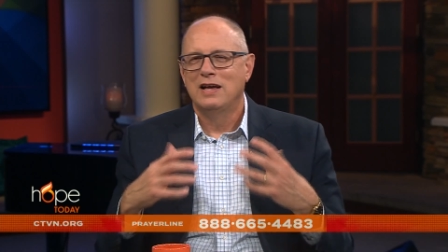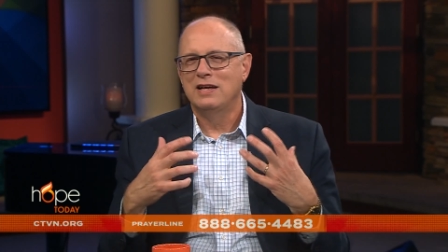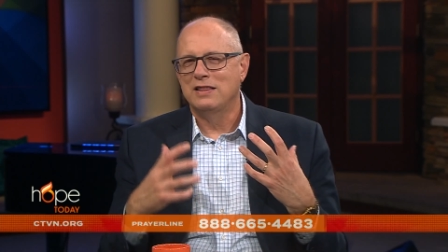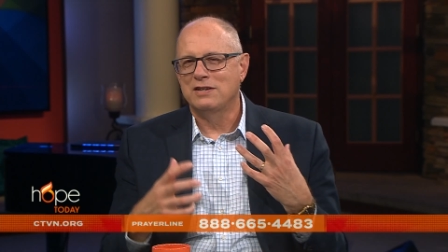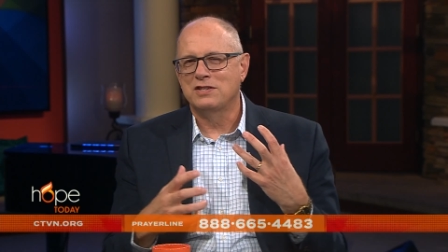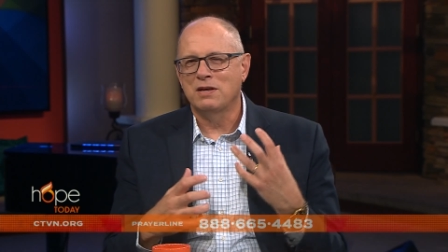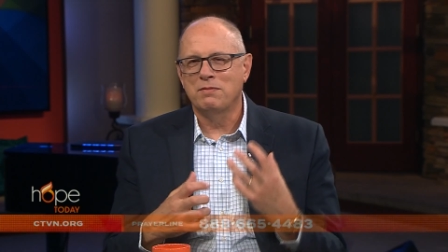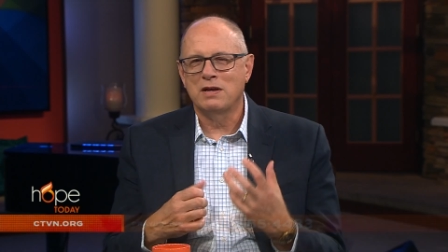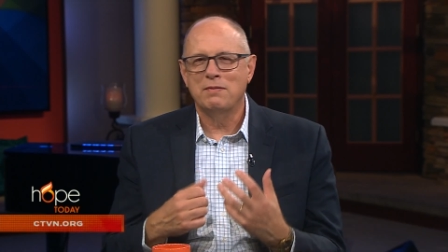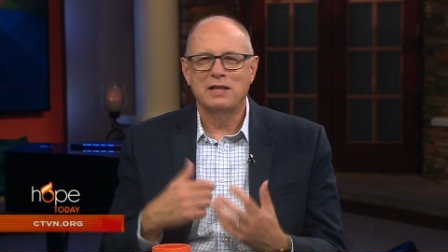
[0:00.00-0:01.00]
it. There's
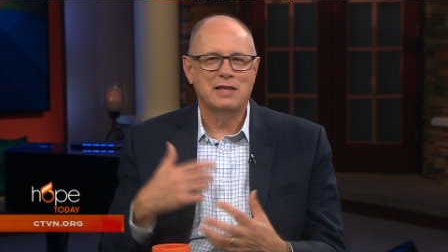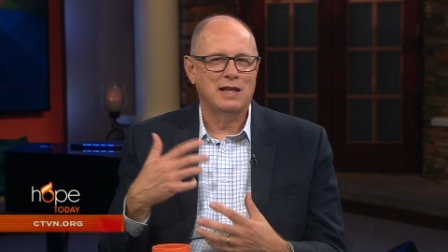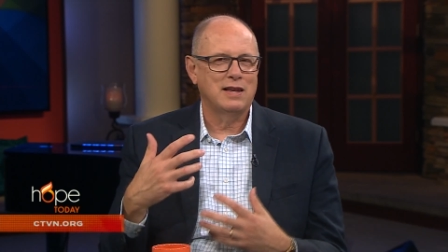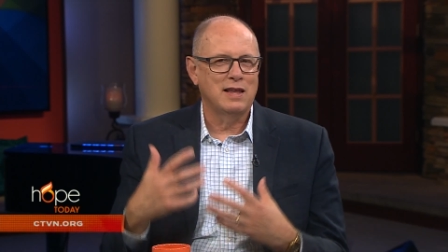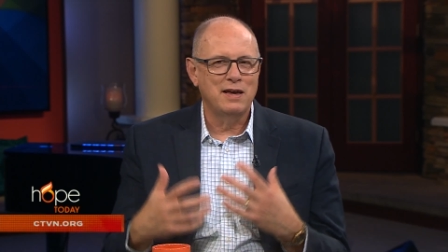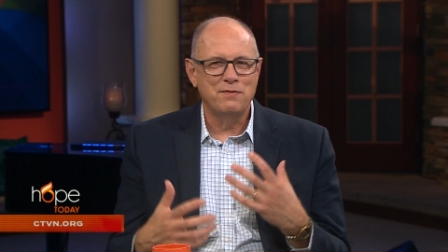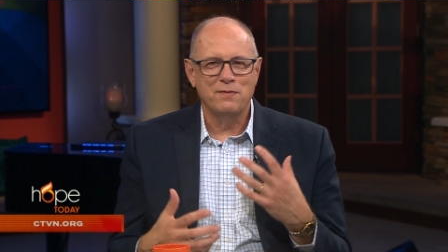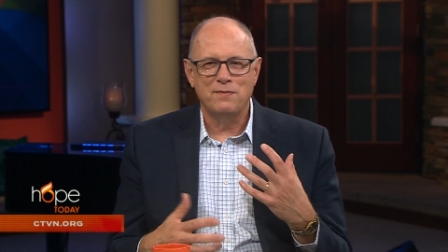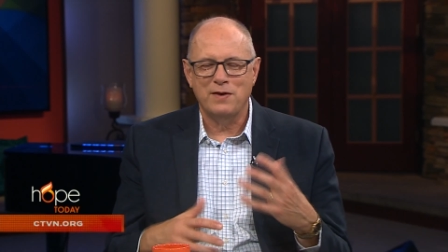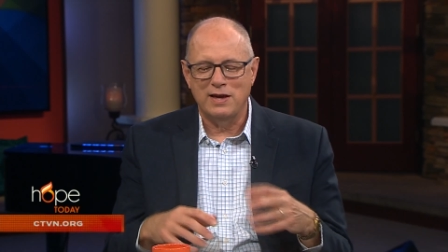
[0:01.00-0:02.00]
something about that life
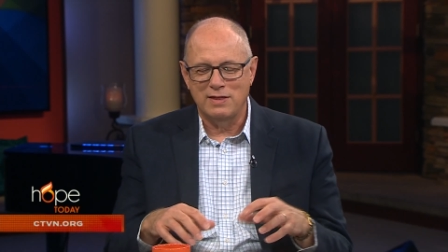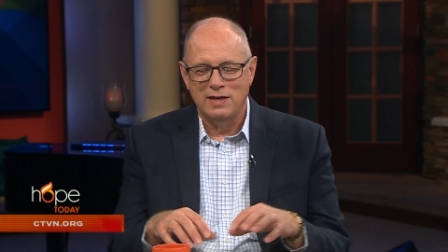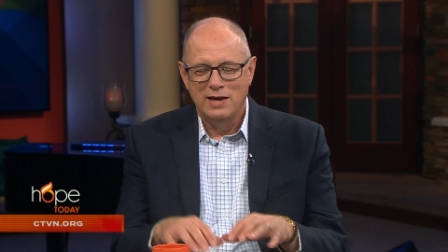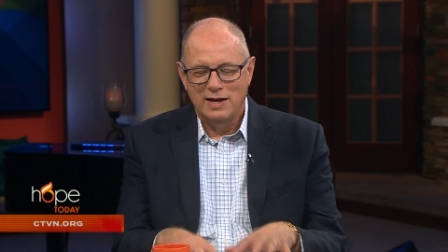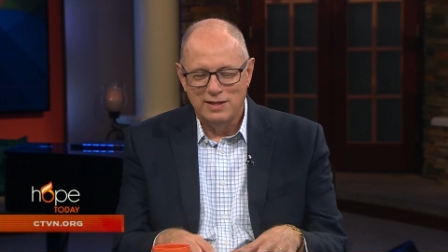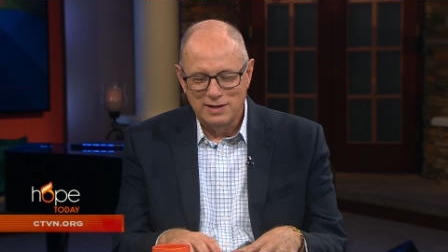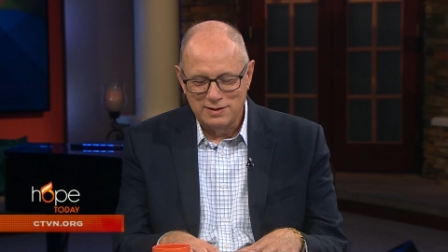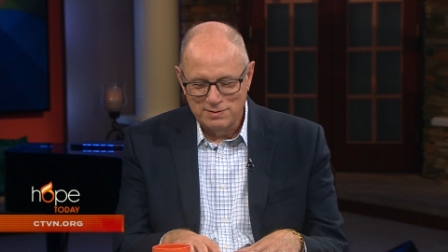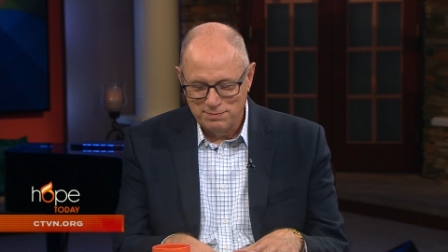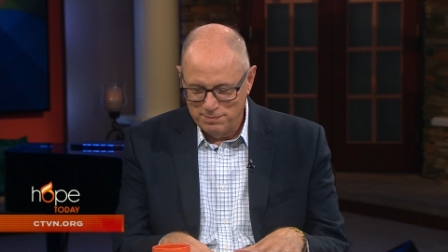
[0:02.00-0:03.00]
of faith in
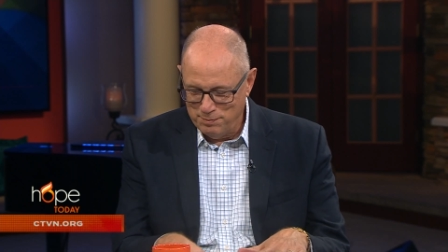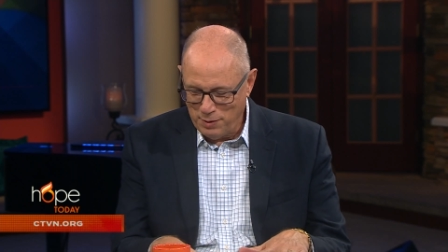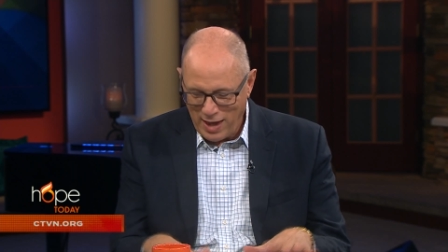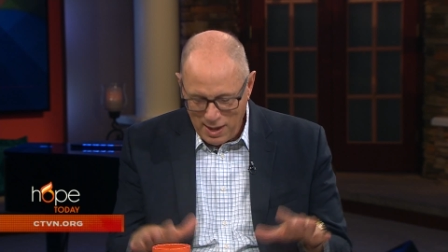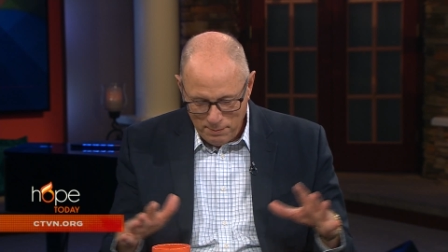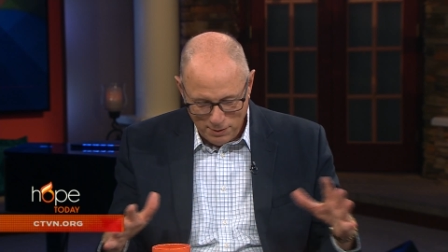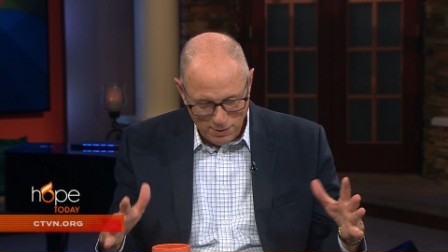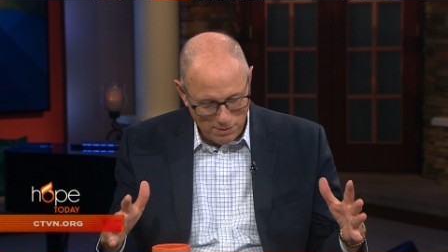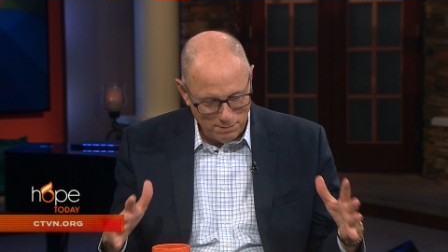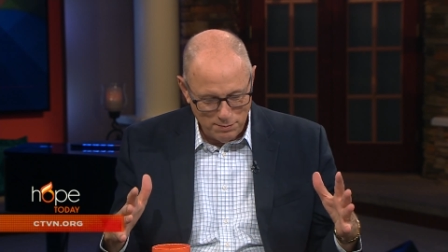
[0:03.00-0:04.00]
this
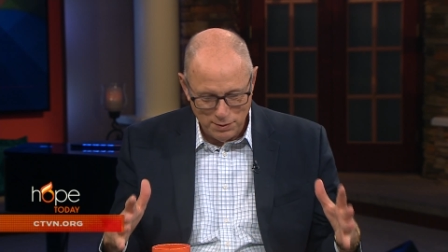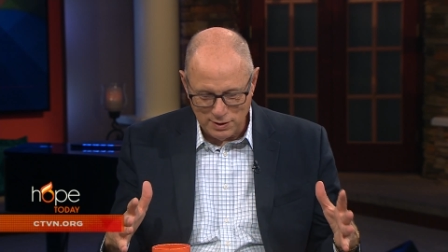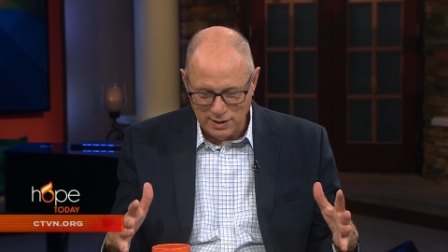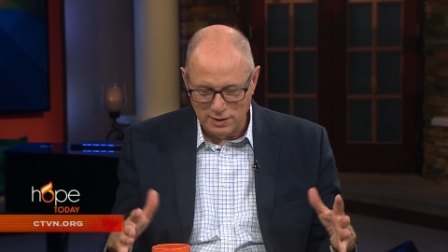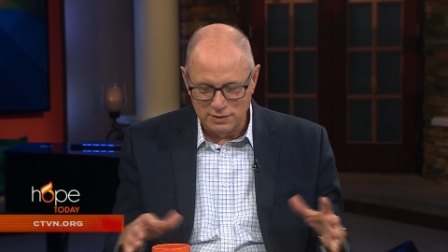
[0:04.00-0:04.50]
paper book here.